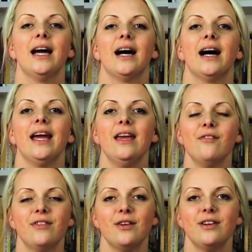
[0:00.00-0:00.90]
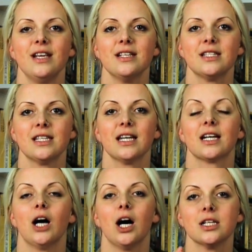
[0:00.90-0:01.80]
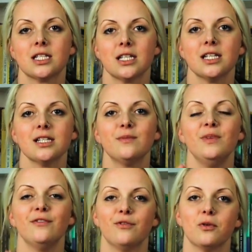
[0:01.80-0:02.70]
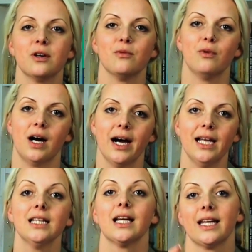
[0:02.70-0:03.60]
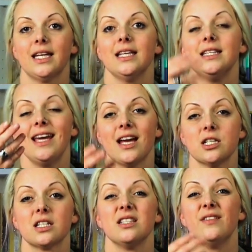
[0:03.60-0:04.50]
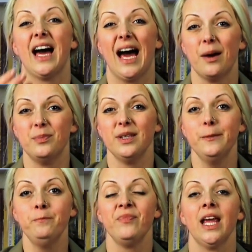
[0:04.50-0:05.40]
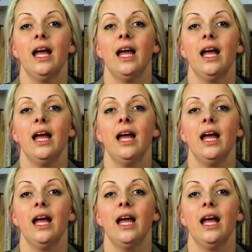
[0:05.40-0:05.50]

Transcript: If there is a consonant before Y, like in the adjective happy,